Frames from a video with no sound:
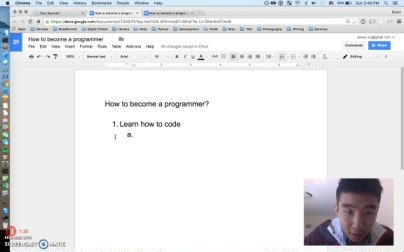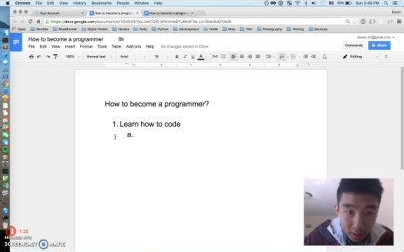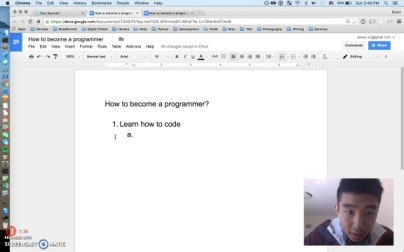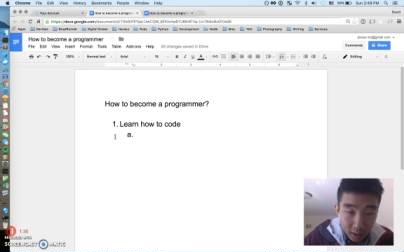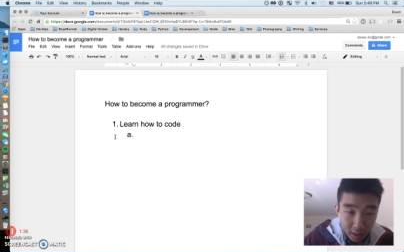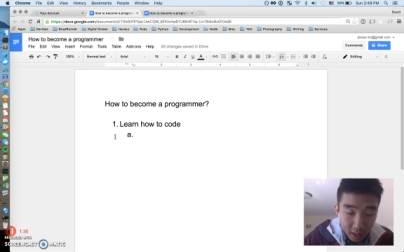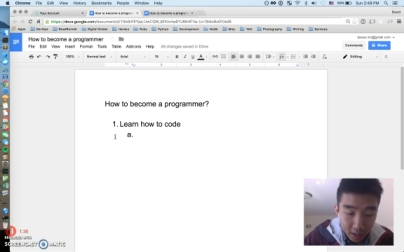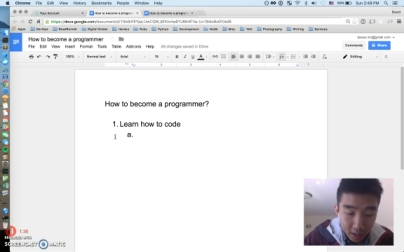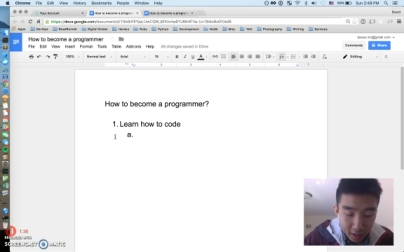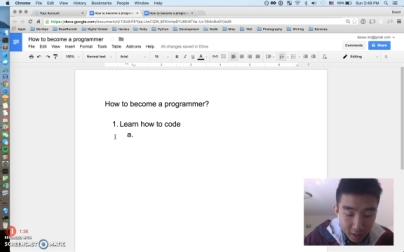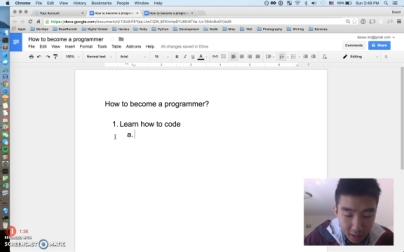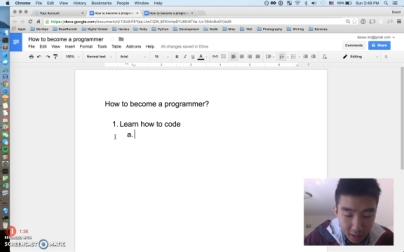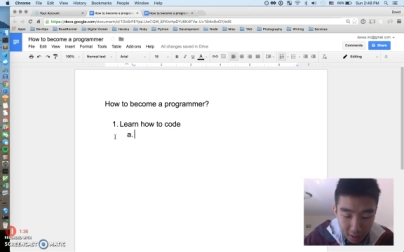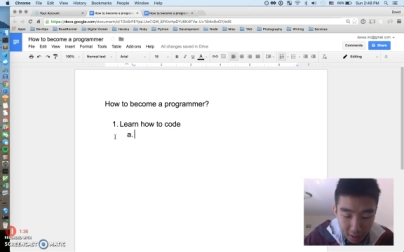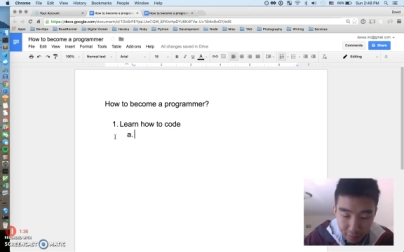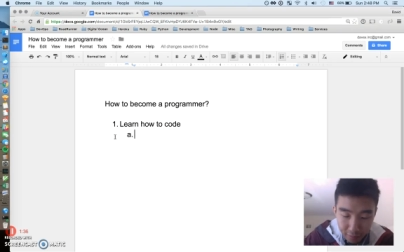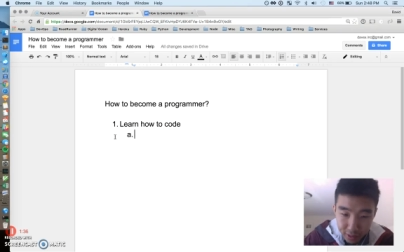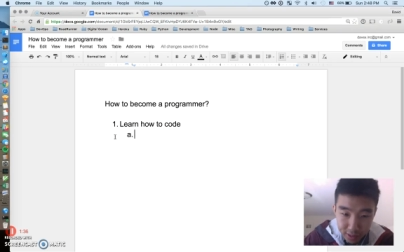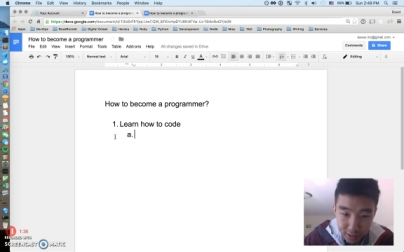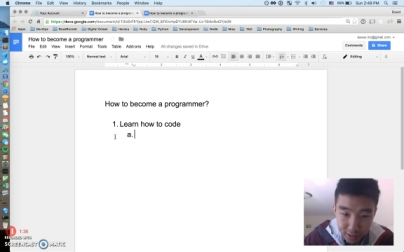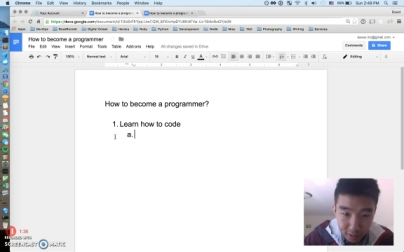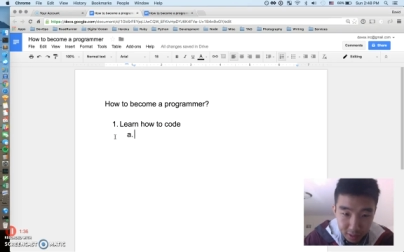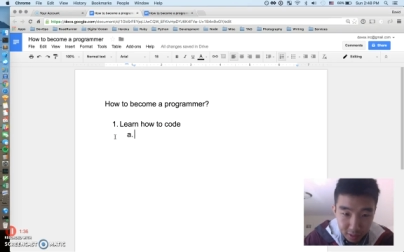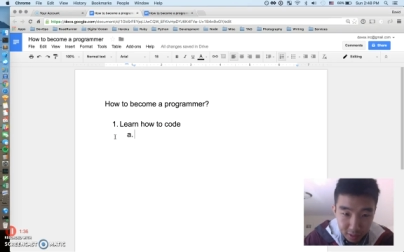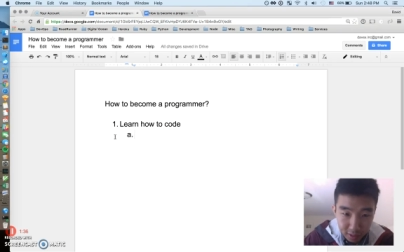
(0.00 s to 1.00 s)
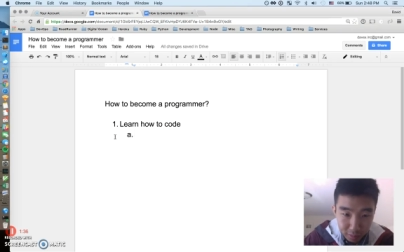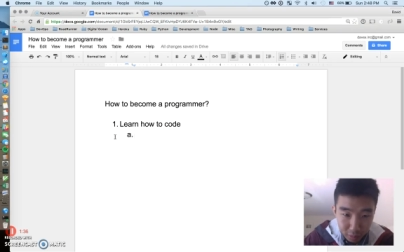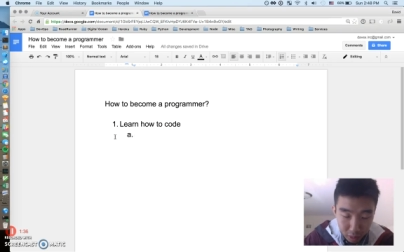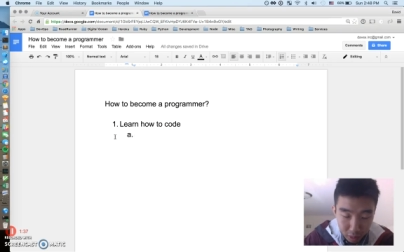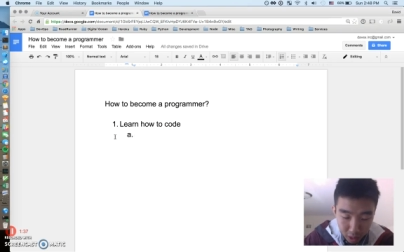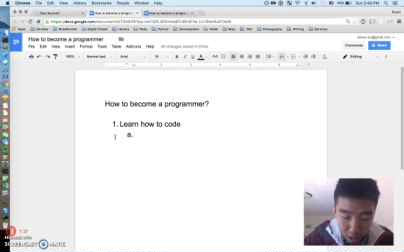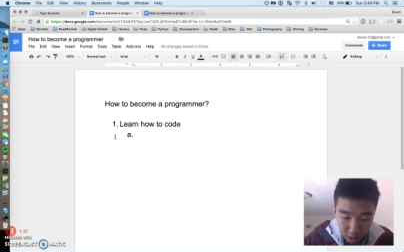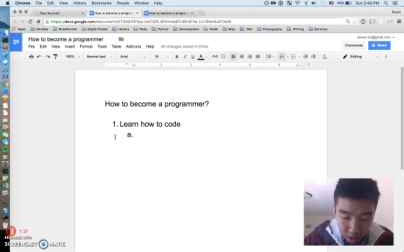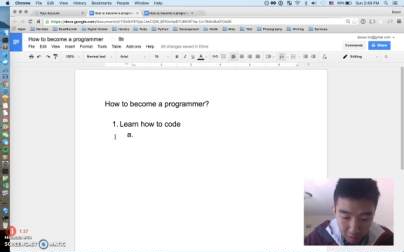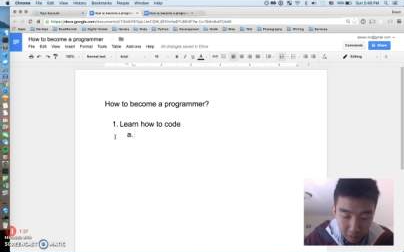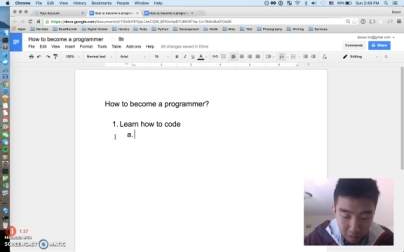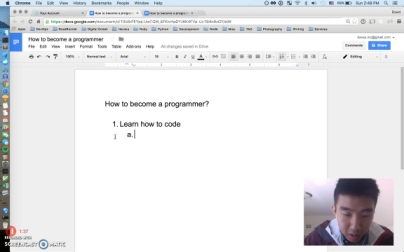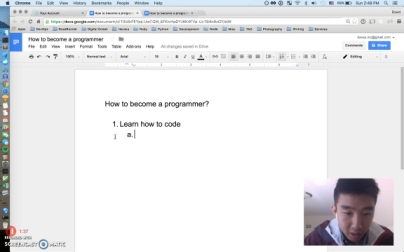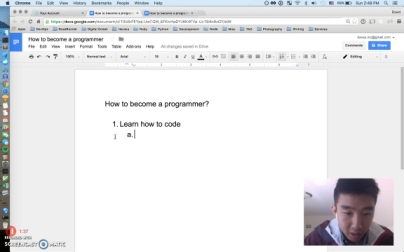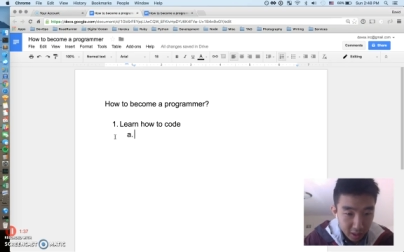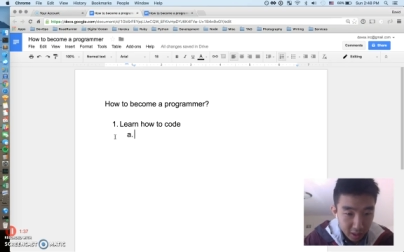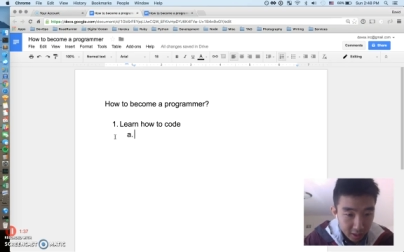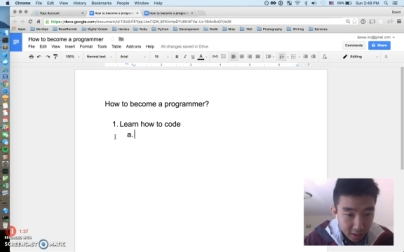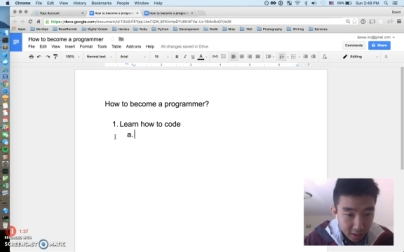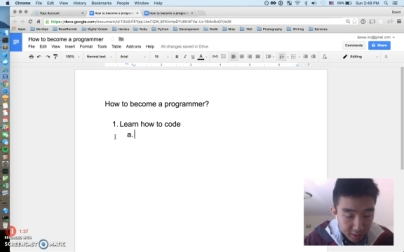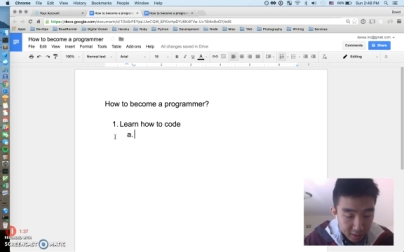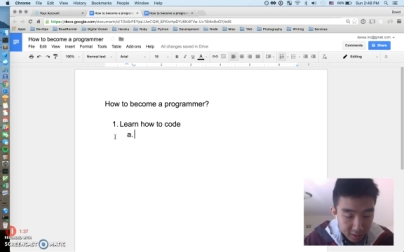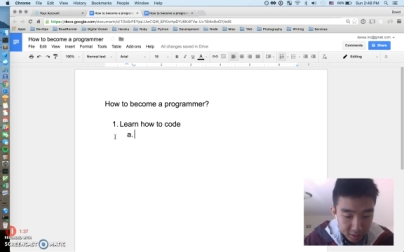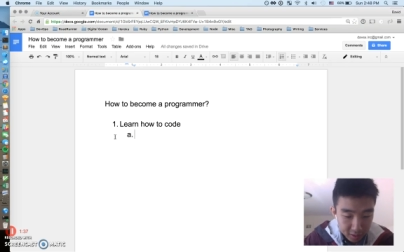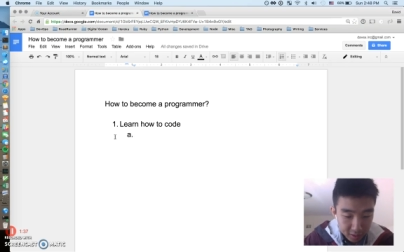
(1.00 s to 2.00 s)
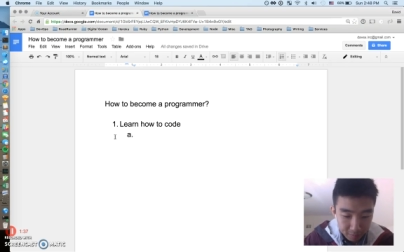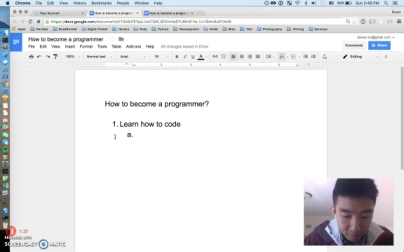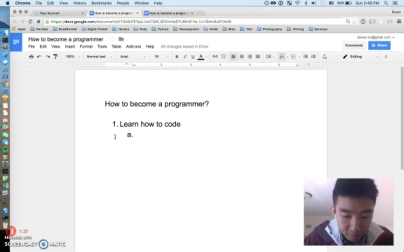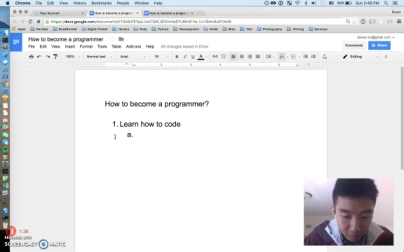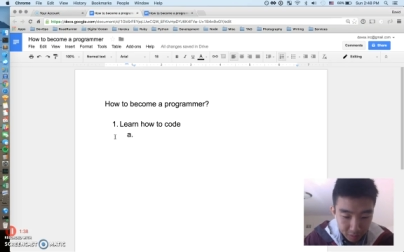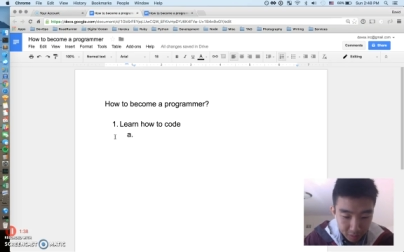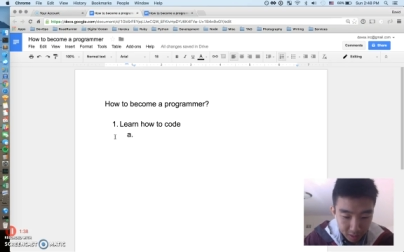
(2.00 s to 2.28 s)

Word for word: that every single programmer needs.